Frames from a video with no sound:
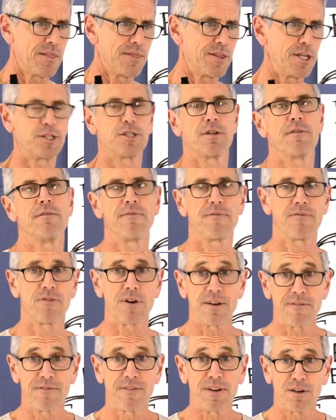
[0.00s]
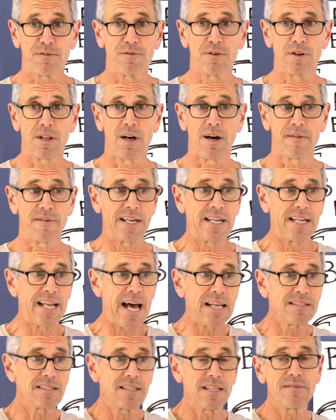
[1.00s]
that you're fearful of, and it
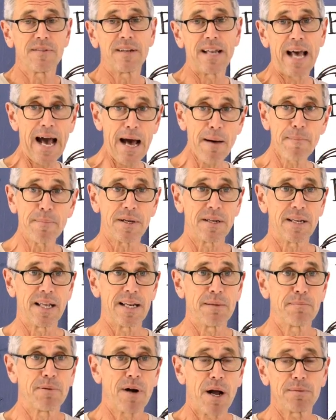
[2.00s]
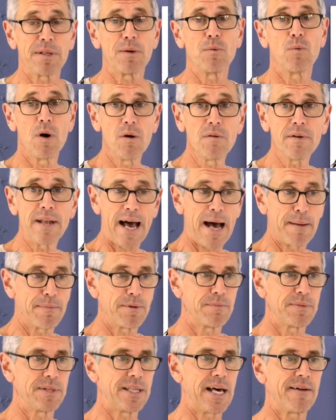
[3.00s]
hasn't even happened, and it probably won't
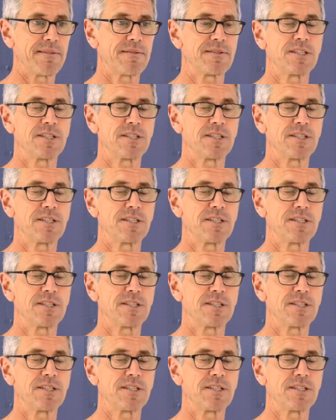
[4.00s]
happen, but that